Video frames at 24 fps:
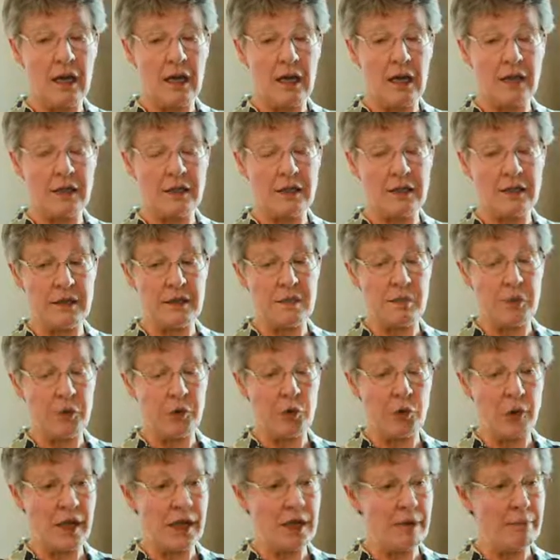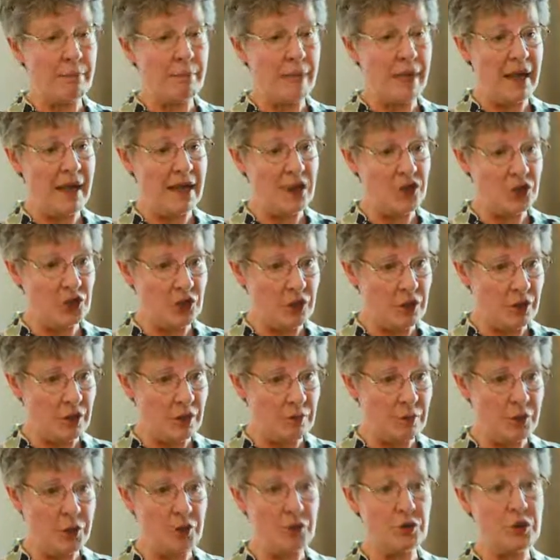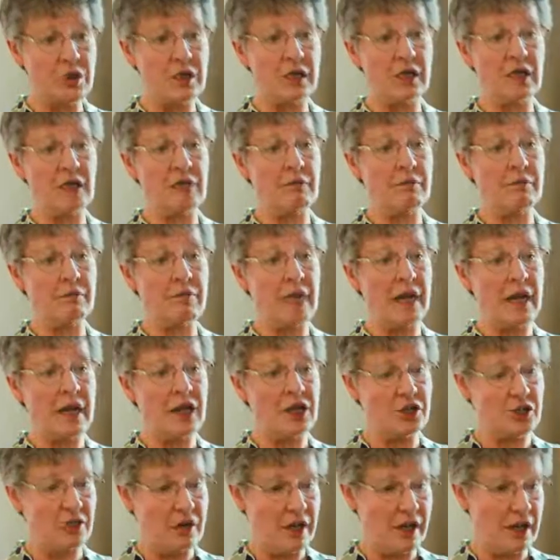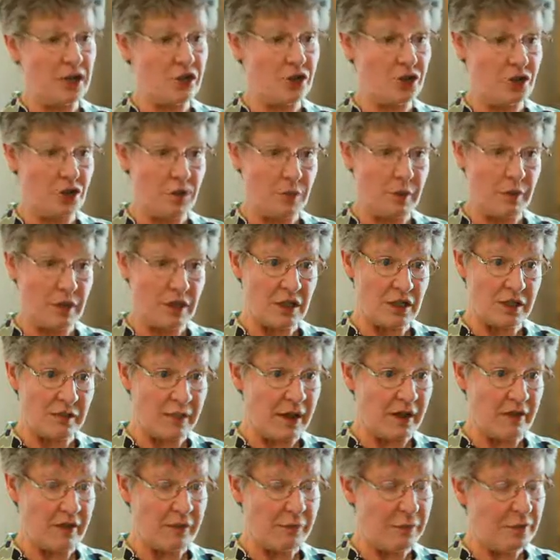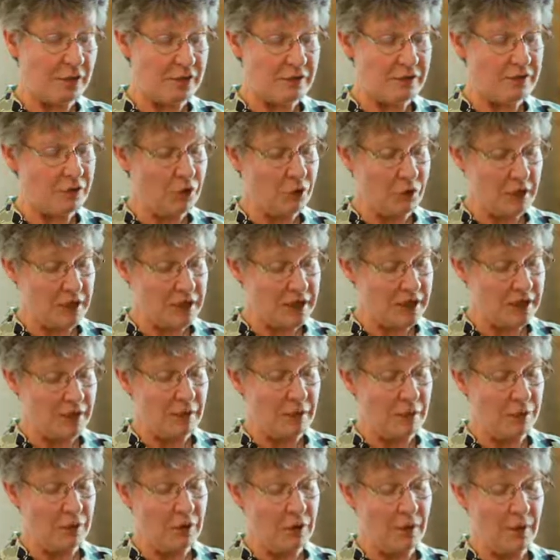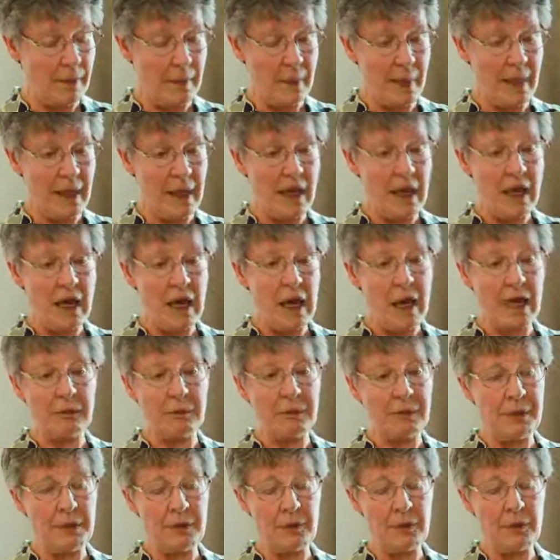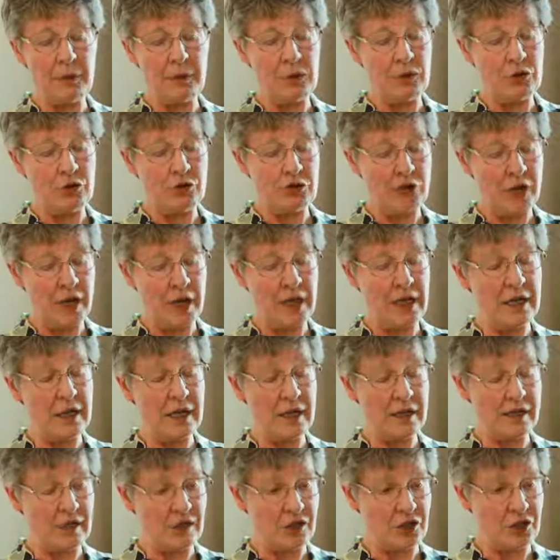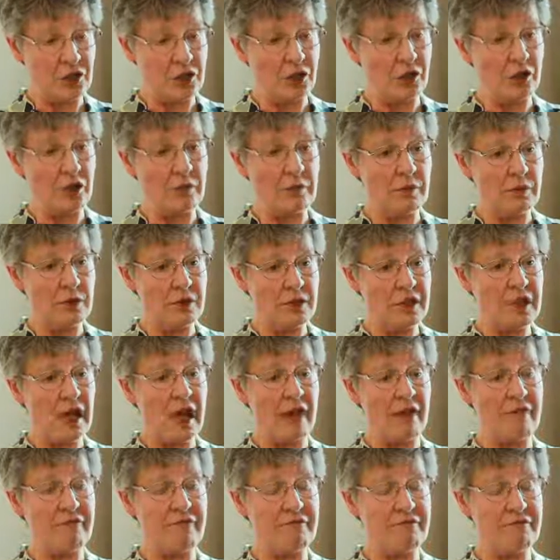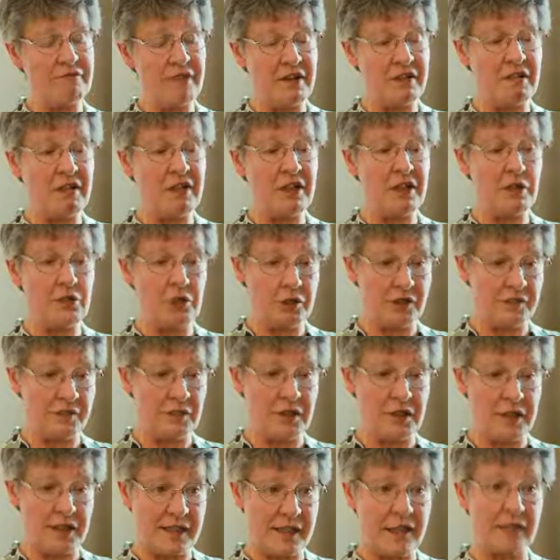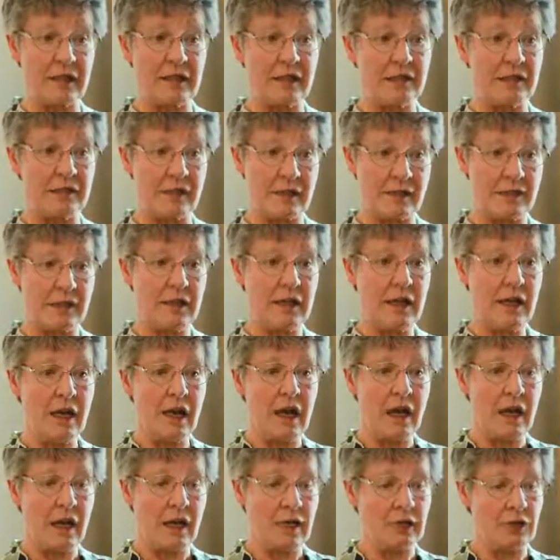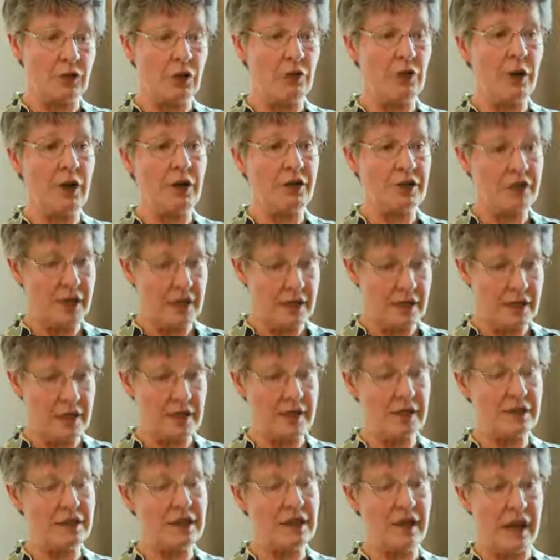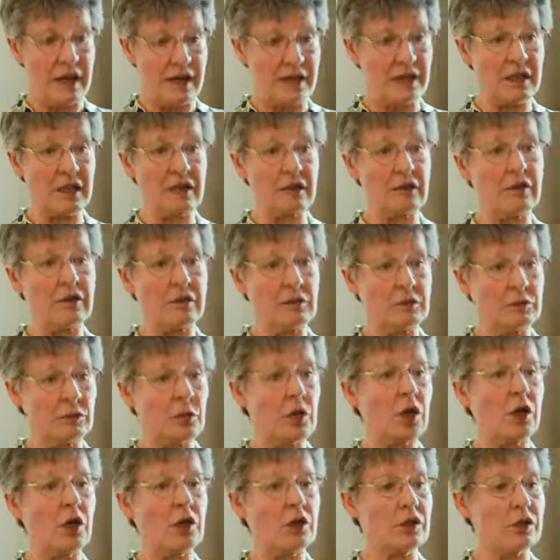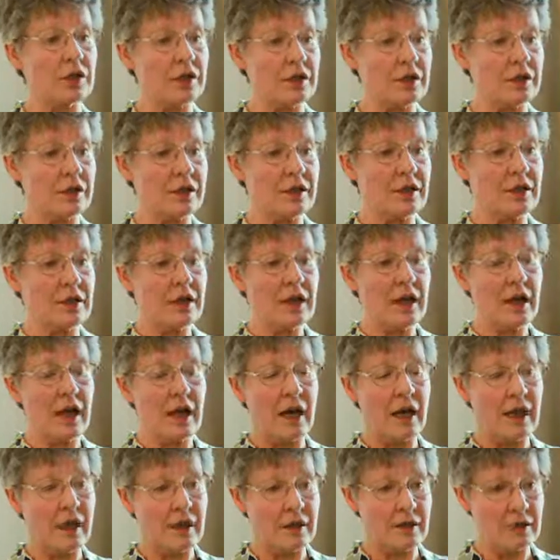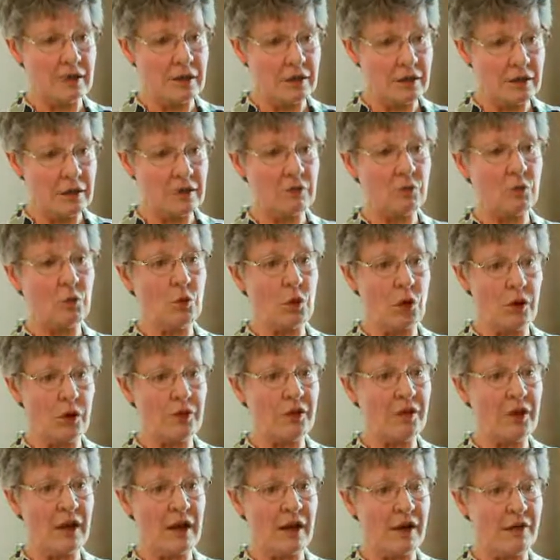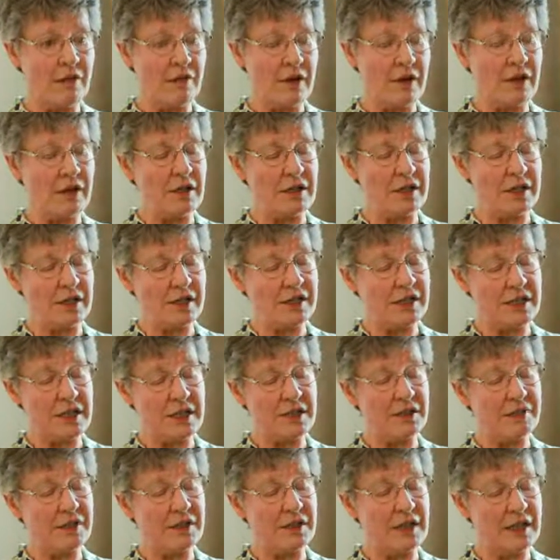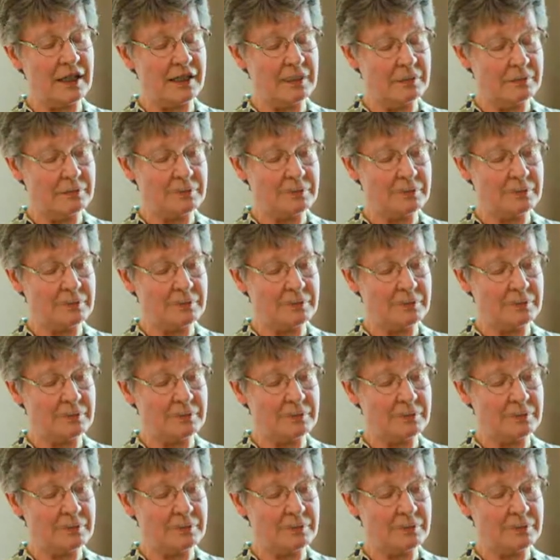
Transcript: It's employing major computing, major instrument development, for example. And people who train as astronomers have very useful skills and go out into the technical world and work there very successfully.